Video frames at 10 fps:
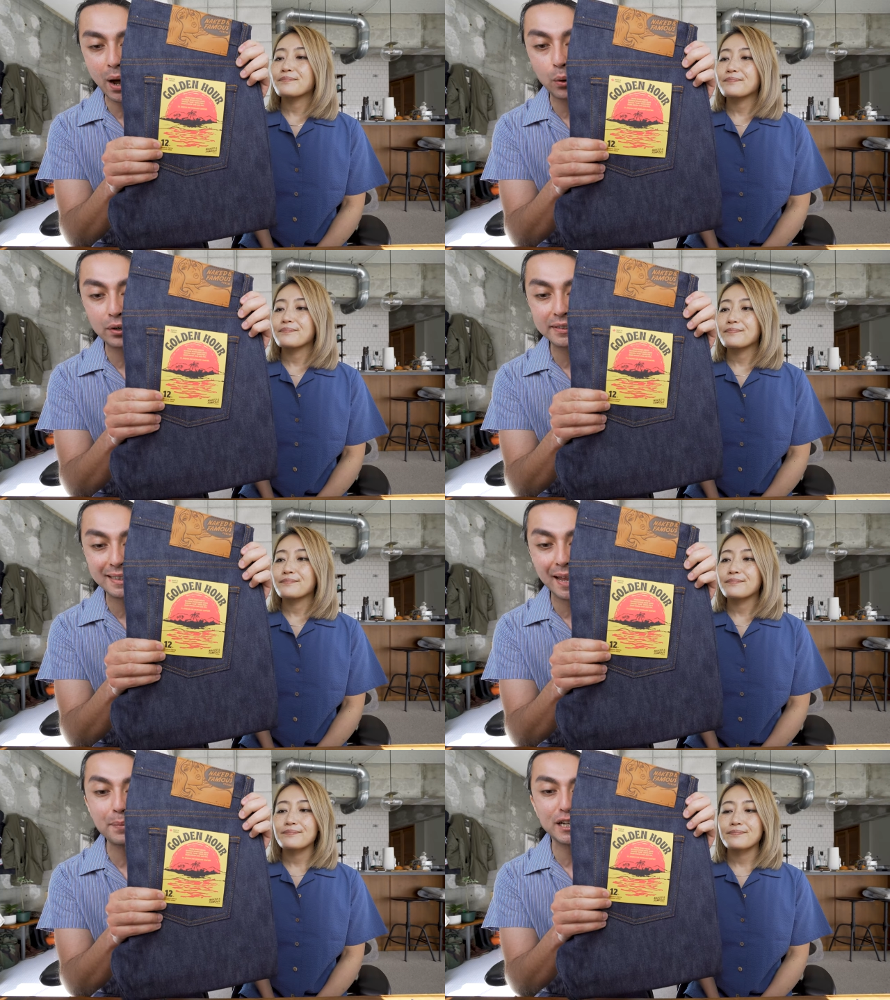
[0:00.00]
Speaker 1: Hour
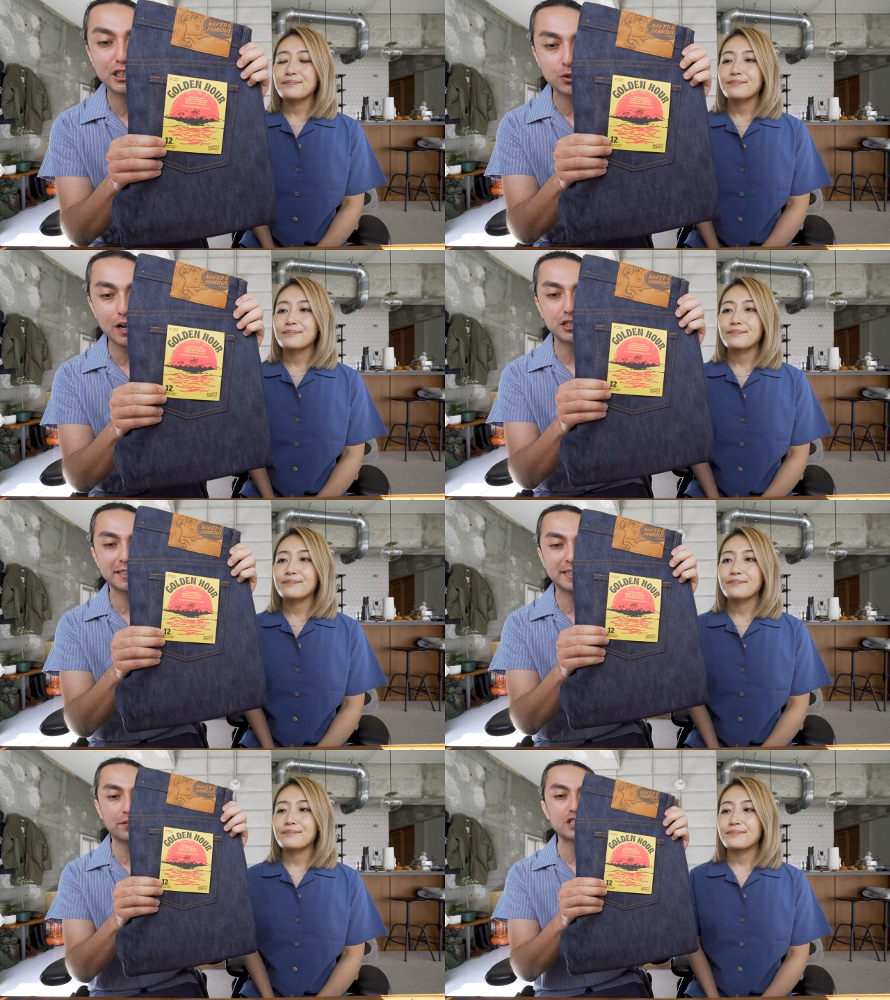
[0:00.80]
Slub Stretch
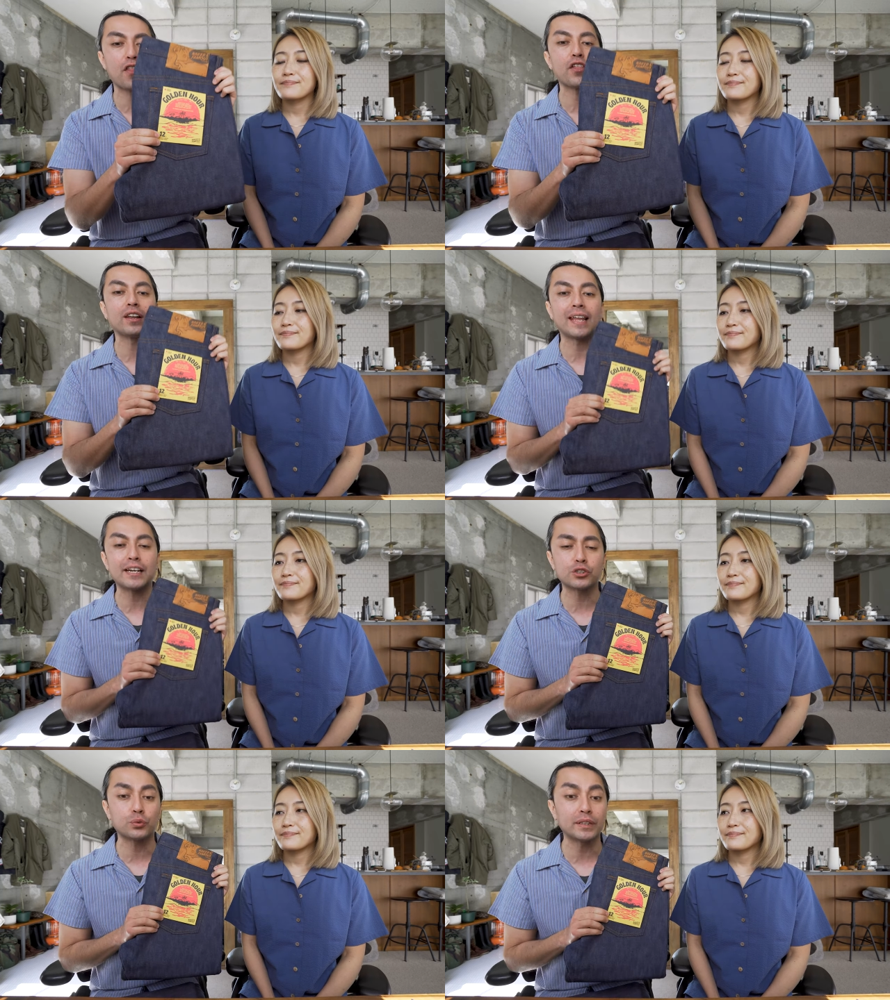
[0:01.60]
Selvedge, the
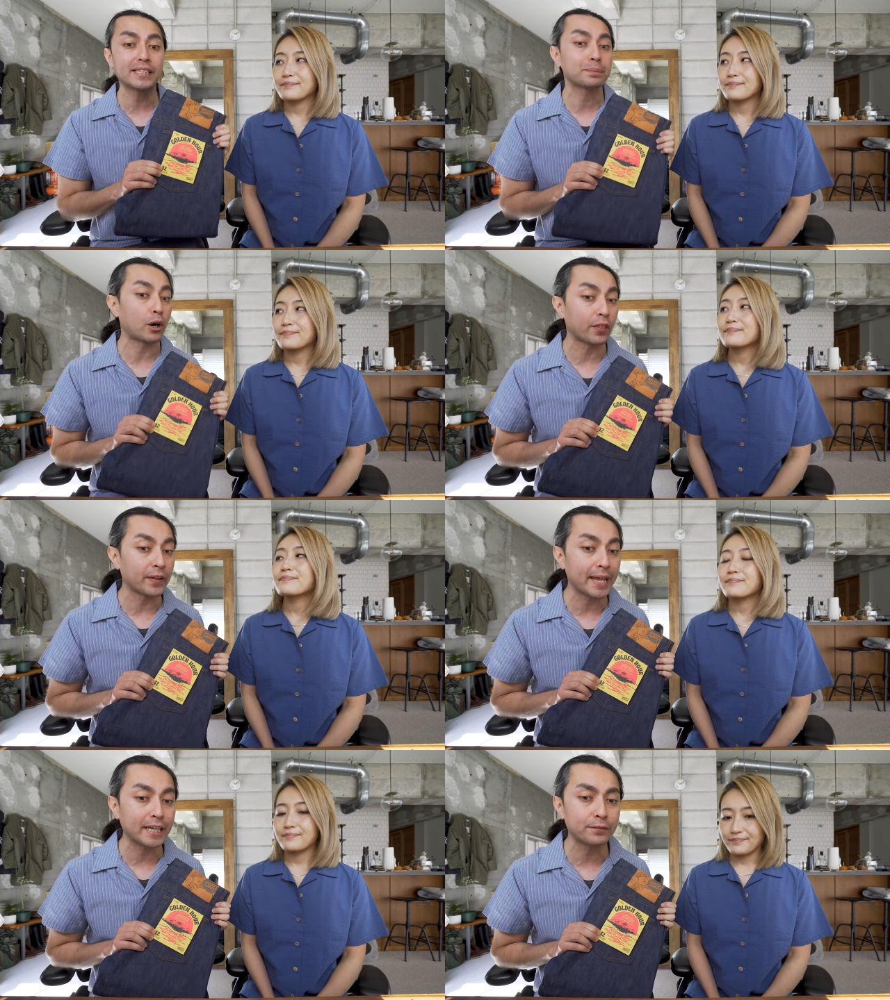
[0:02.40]
latest release, part of the
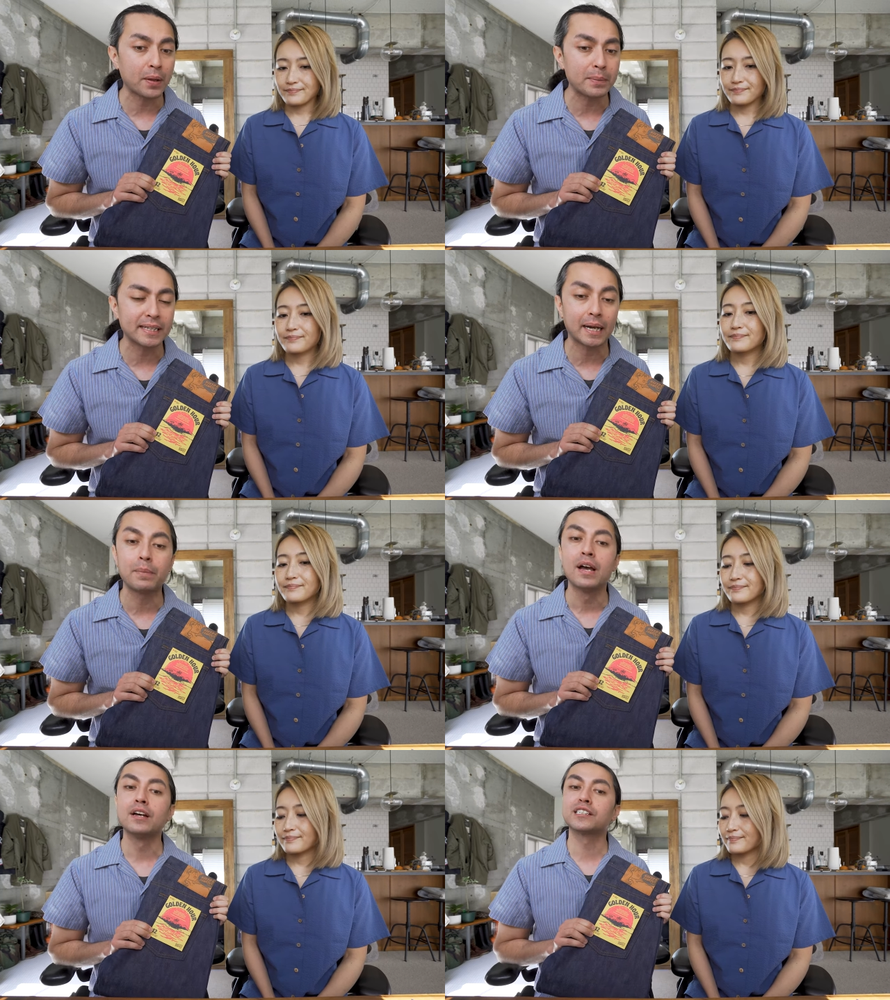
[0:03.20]
Naked and Famous Denim
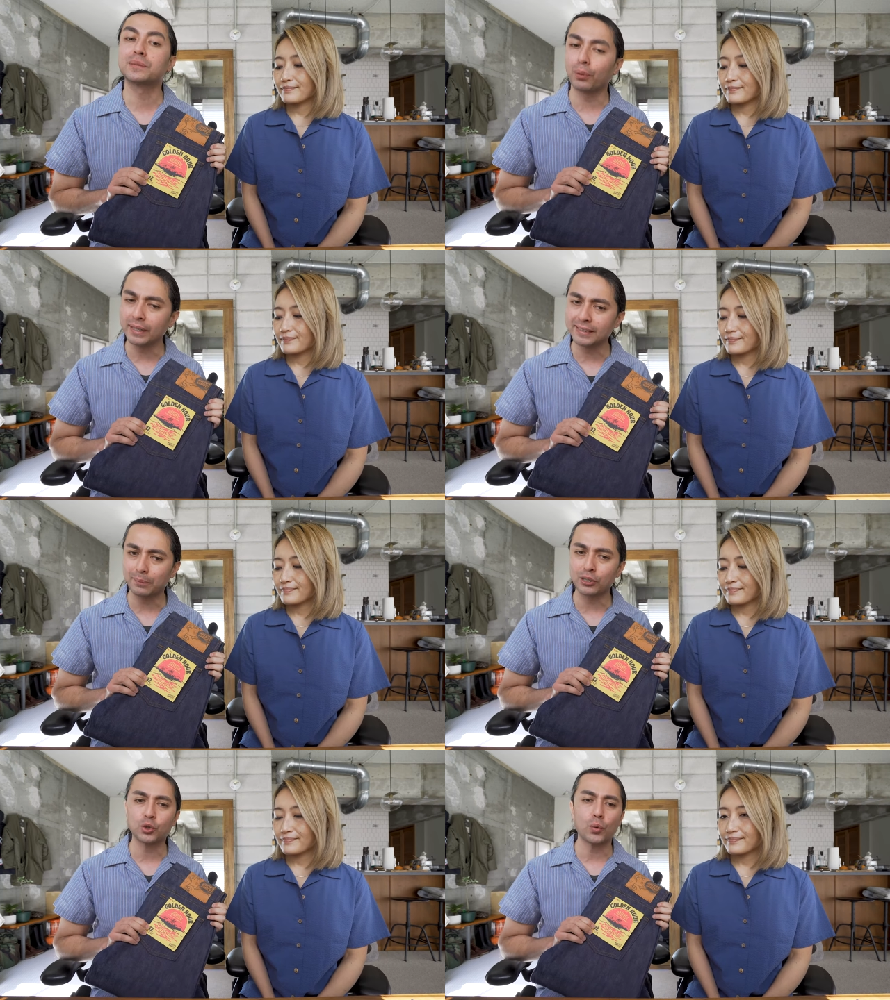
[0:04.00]
Spring
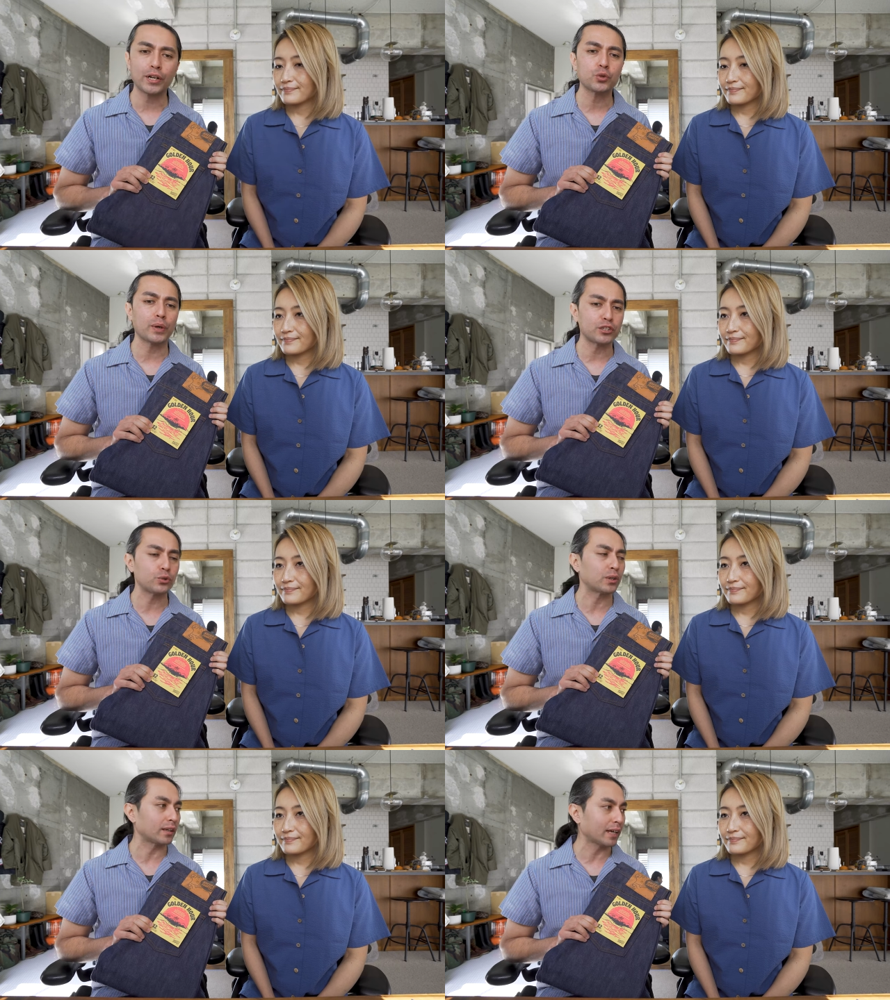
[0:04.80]
Summer 2022
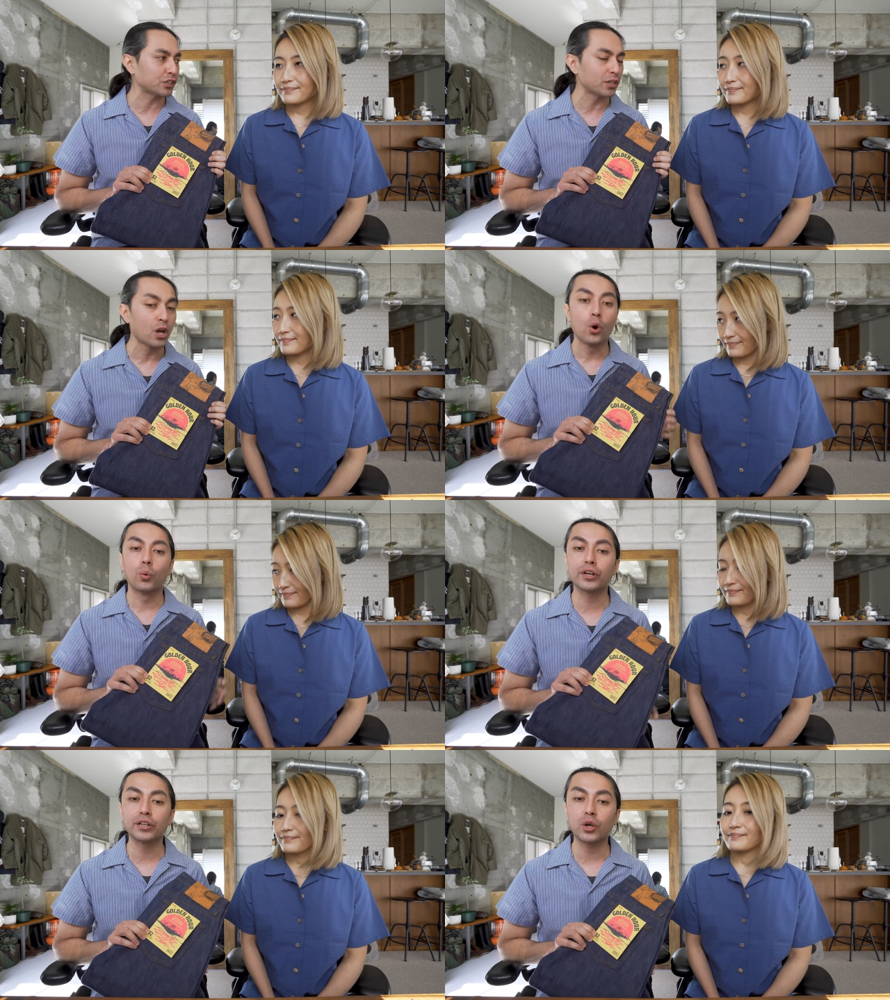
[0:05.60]
collection.
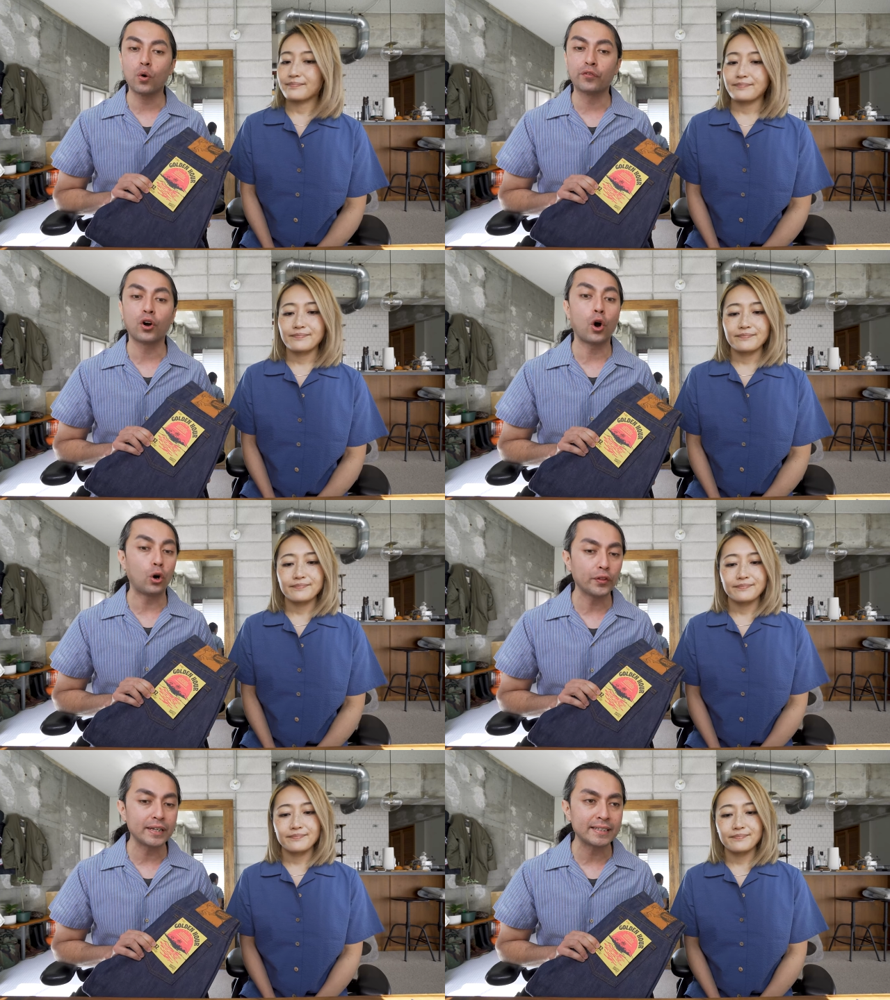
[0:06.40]
We're gonna go over
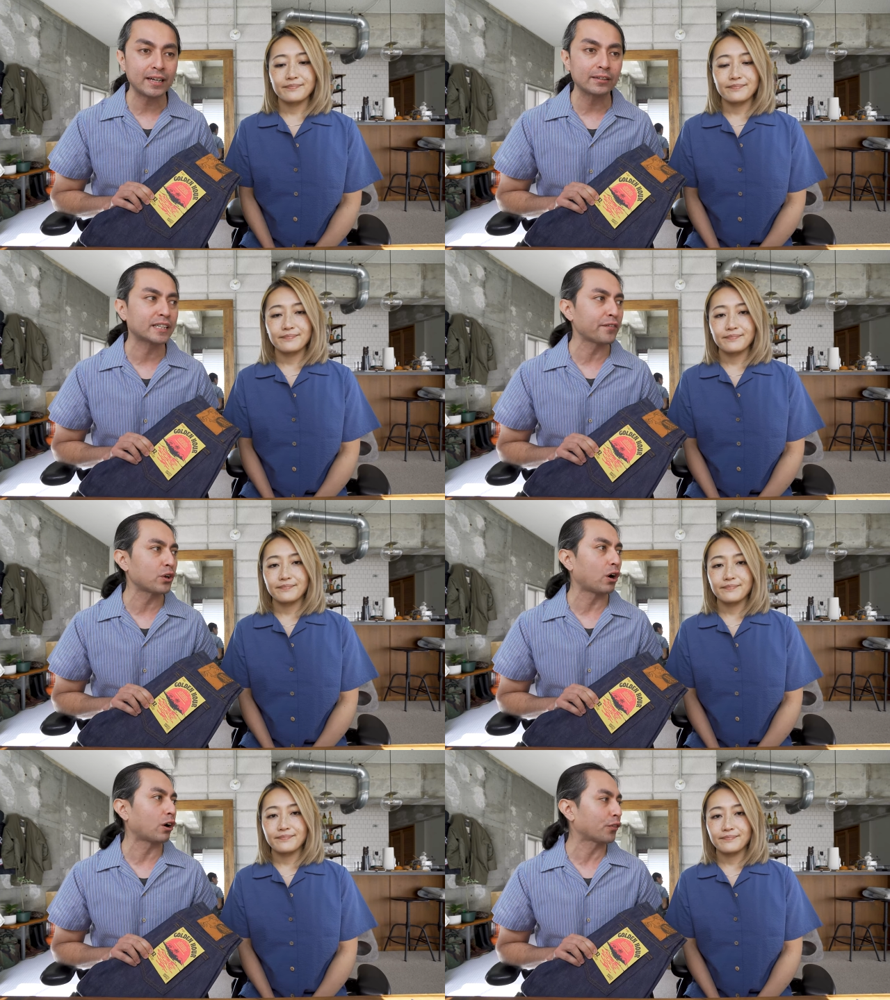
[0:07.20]
all the details, give
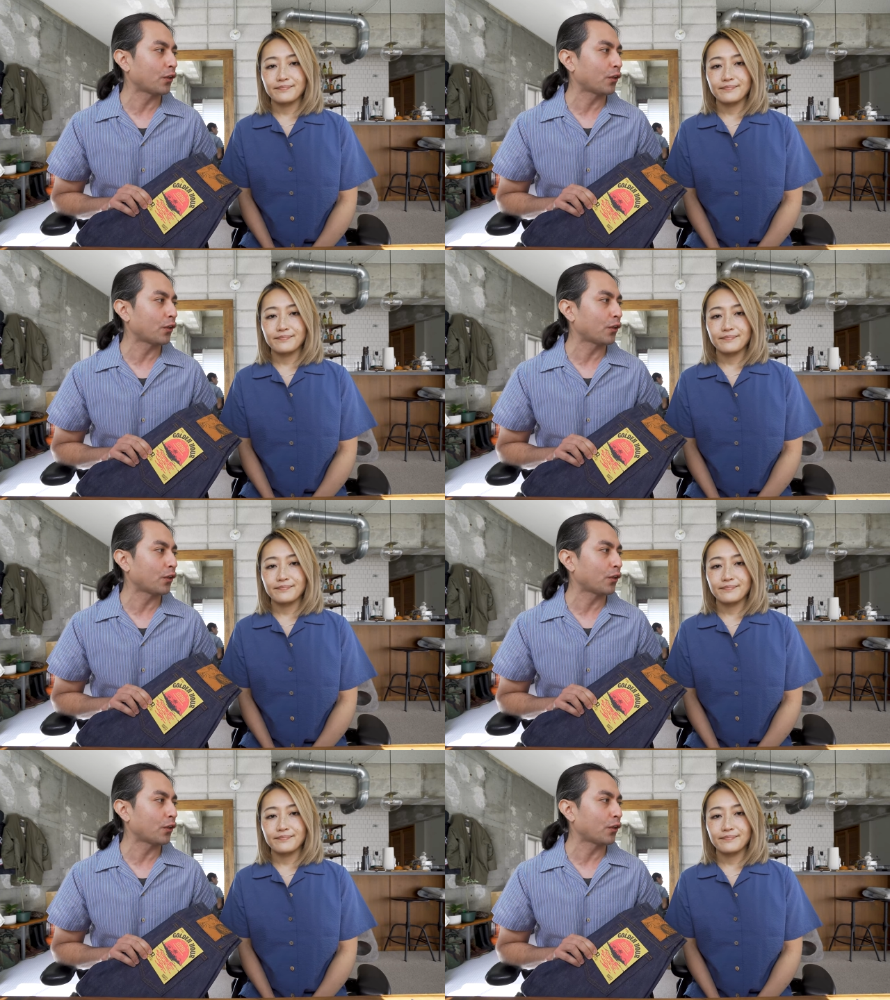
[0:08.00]
you our